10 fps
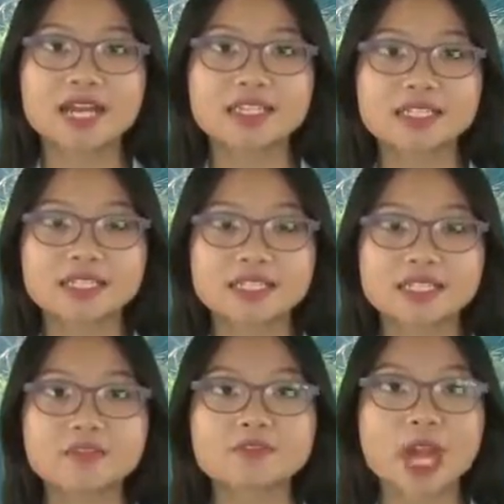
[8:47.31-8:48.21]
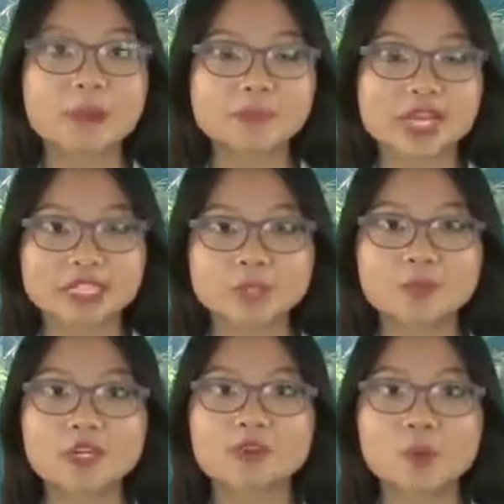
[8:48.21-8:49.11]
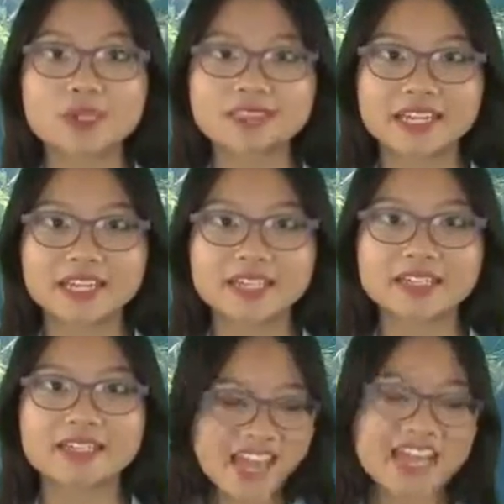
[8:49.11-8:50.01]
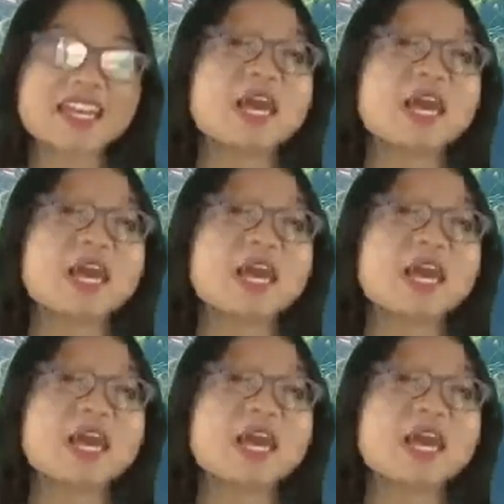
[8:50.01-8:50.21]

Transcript: making back fat and bloat appear to be significant.